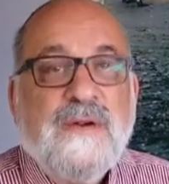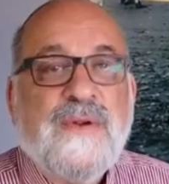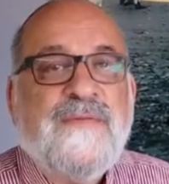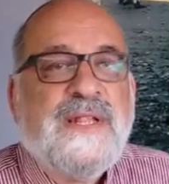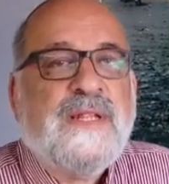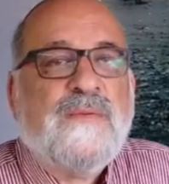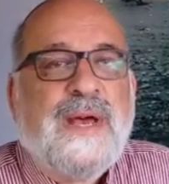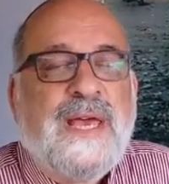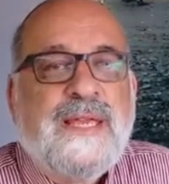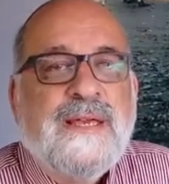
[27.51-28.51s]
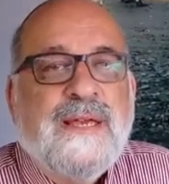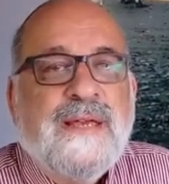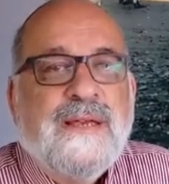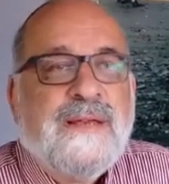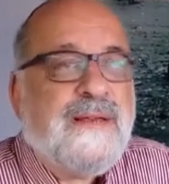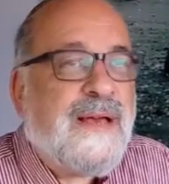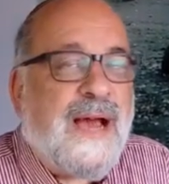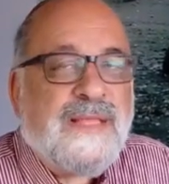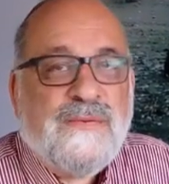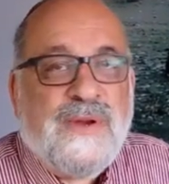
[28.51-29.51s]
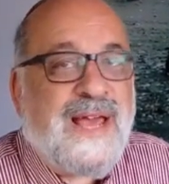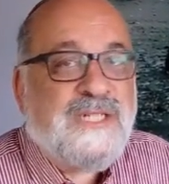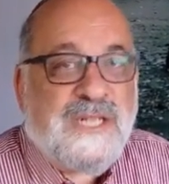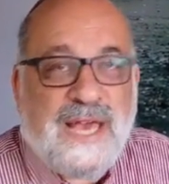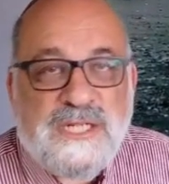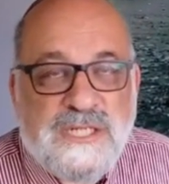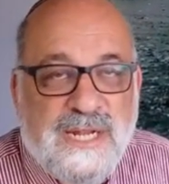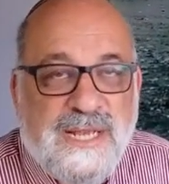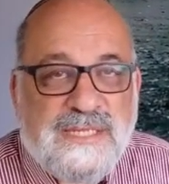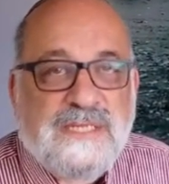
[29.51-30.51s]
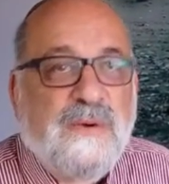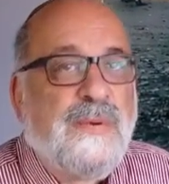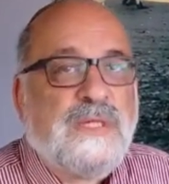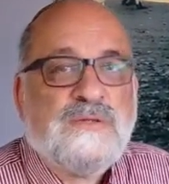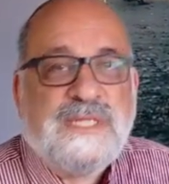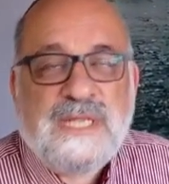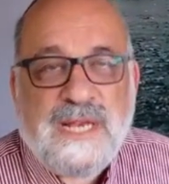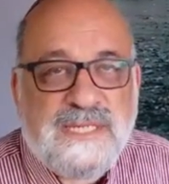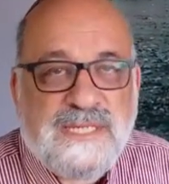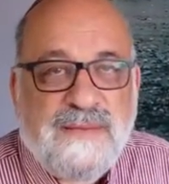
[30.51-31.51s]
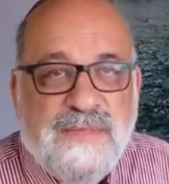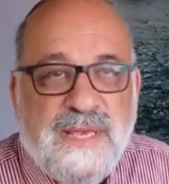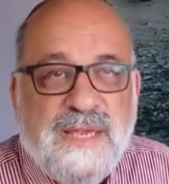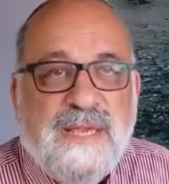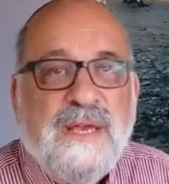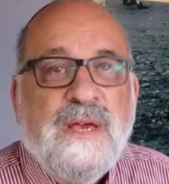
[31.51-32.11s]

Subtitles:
We feel in a way, either we're educationalists or we want to return something.